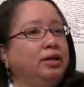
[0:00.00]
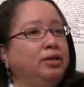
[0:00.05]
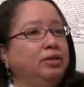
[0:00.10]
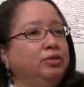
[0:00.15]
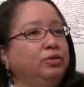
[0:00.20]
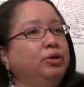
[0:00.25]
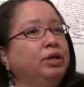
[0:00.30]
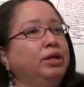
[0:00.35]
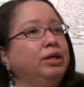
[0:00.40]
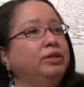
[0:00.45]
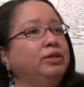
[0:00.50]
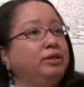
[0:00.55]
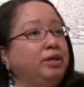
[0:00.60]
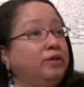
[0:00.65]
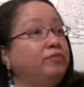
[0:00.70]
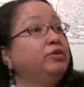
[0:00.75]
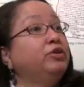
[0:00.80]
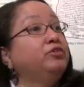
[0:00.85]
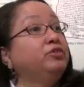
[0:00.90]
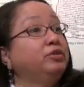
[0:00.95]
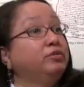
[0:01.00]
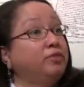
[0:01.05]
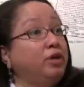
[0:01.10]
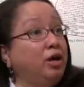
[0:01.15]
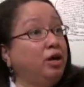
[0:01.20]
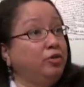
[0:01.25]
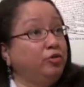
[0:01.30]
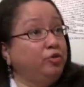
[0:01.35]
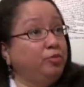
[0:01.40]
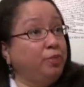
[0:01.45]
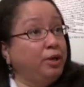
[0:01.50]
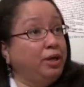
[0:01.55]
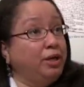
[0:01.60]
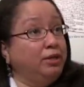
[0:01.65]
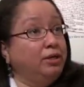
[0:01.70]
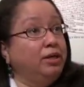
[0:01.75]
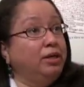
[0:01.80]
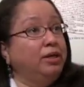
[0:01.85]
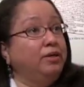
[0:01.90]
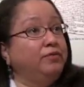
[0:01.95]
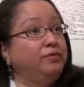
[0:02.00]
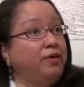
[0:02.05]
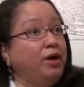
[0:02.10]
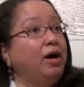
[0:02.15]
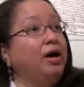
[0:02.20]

Looking at the definition of contraband, if